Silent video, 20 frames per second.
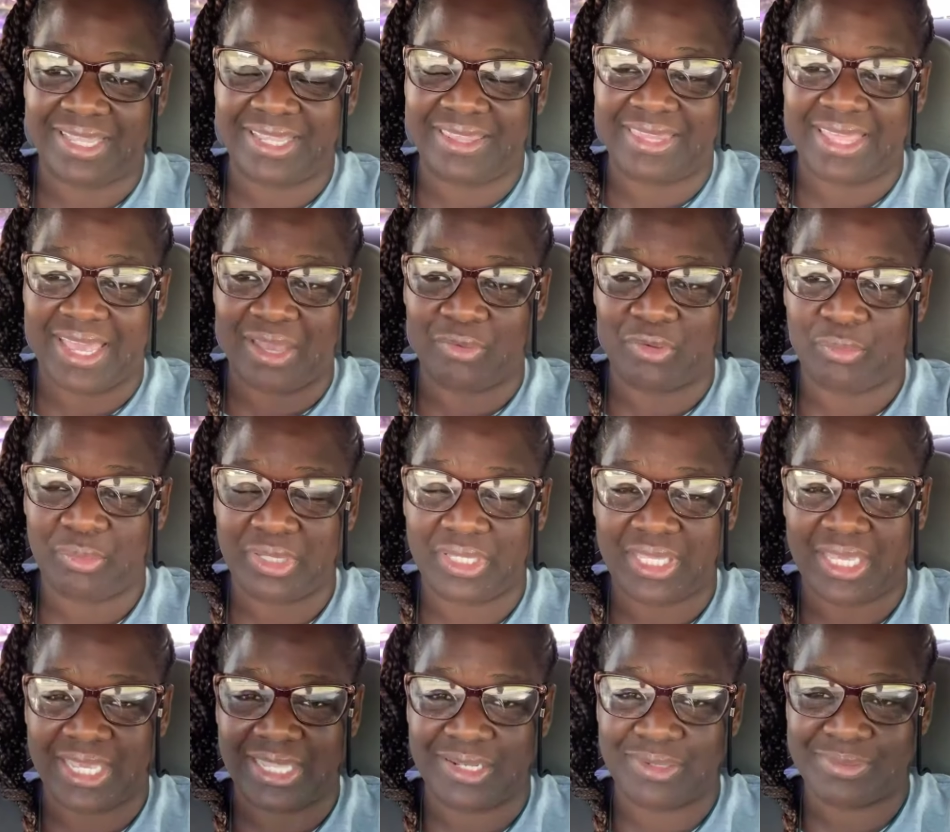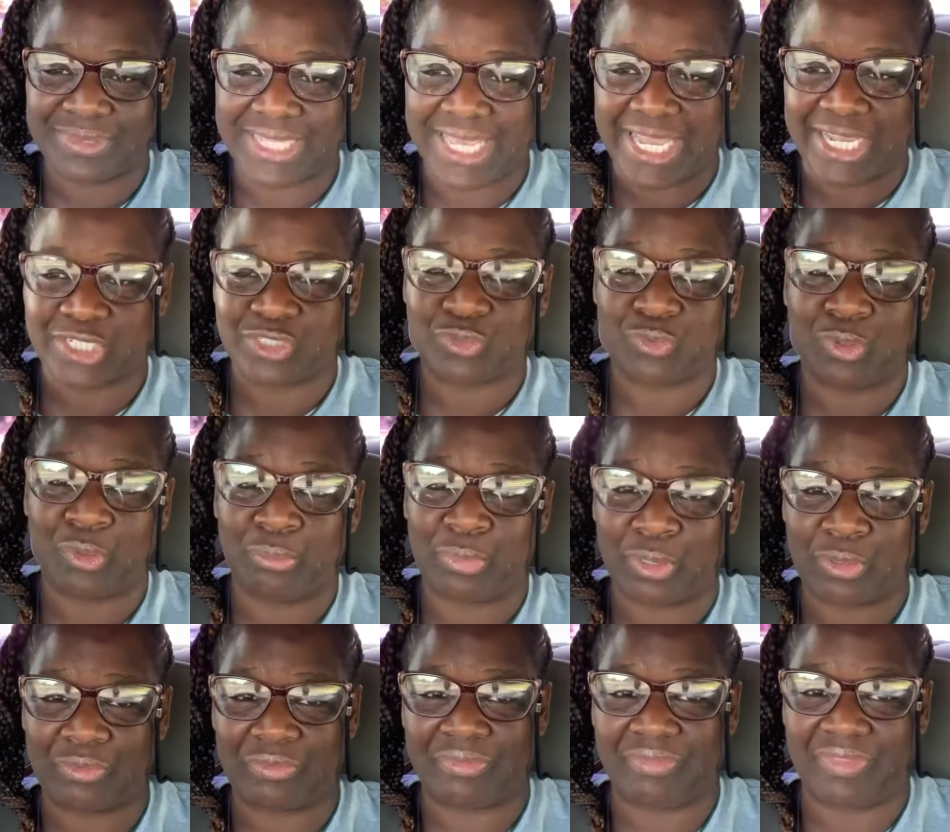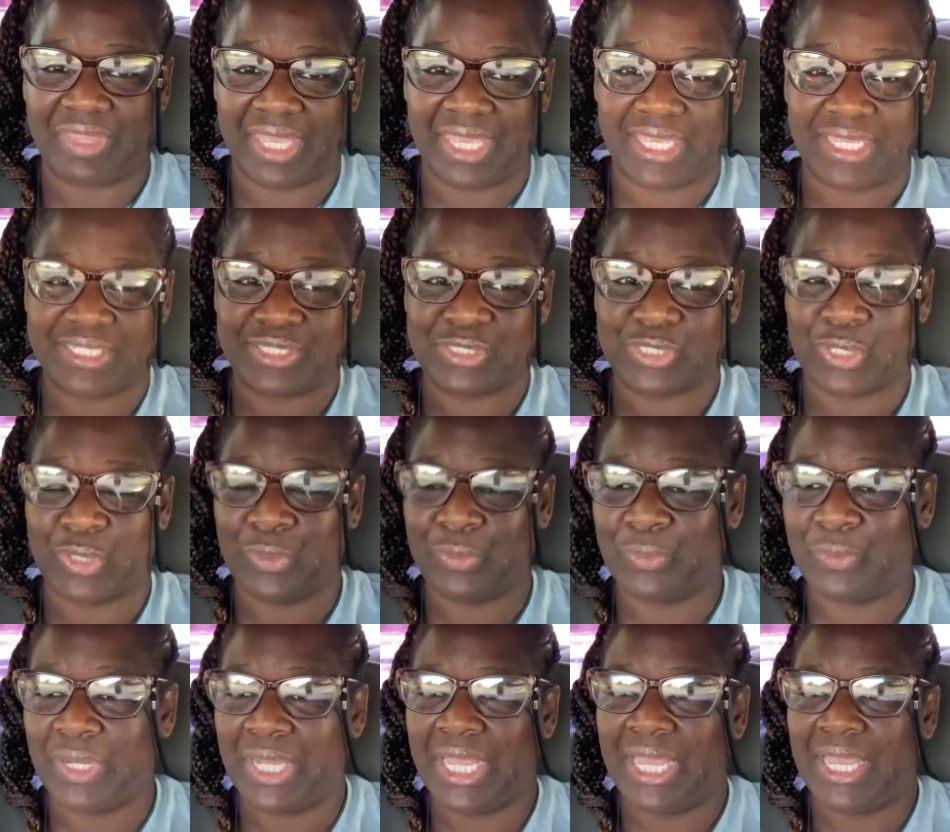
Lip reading: and that would be Caleb's actual birthday. So